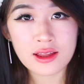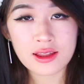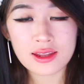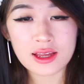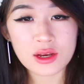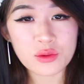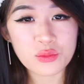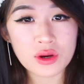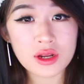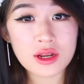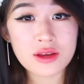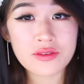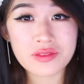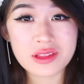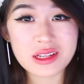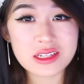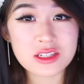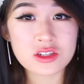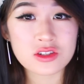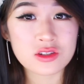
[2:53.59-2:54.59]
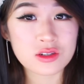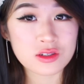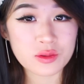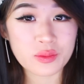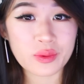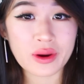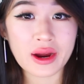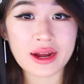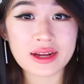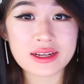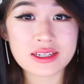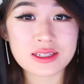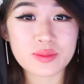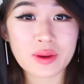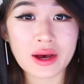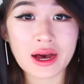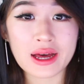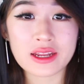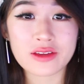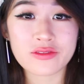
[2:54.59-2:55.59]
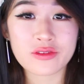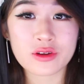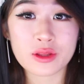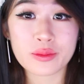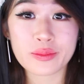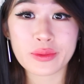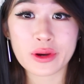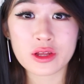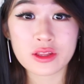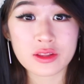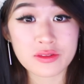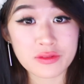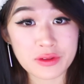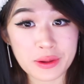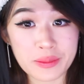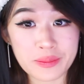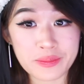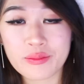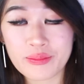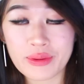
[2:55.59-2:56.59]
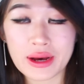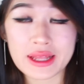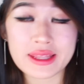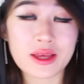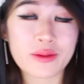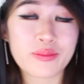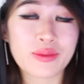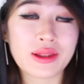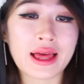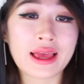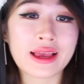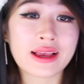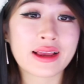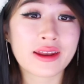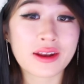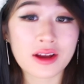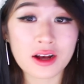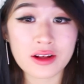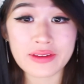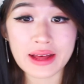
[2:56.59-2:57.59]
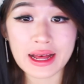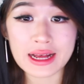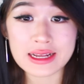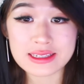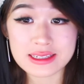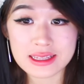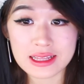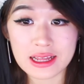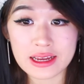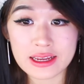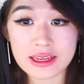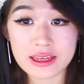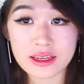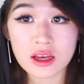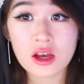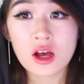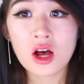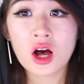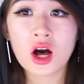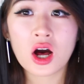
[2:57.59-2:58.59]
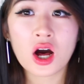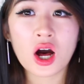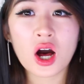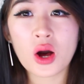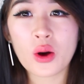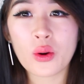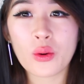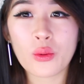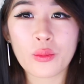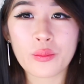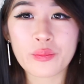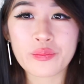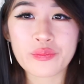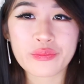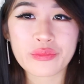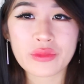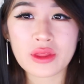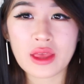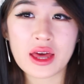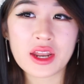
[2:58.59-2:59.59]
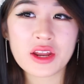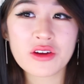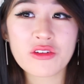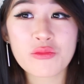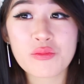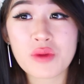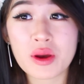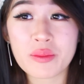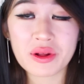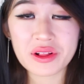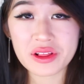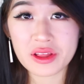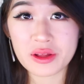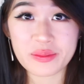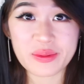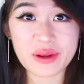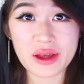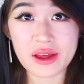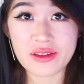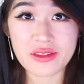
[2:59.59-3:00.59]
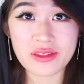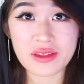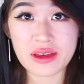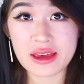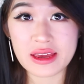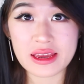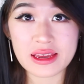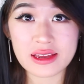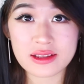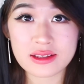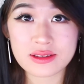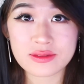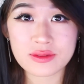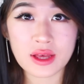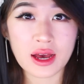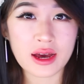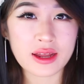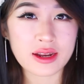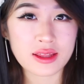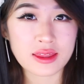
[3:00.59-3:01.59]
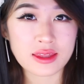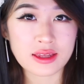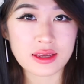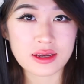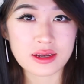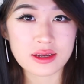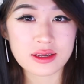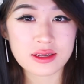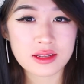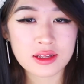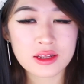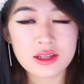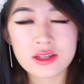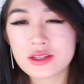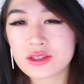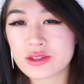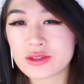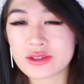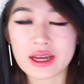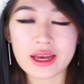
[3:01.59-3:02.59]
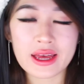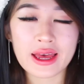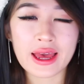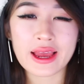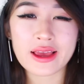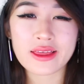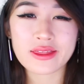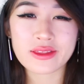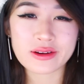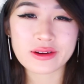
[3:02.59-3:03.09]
Like, what if this is a surprise party for the both of them, but they're playing it off as like, oh, I don't remember your birthday kind of thing. Dude, I hate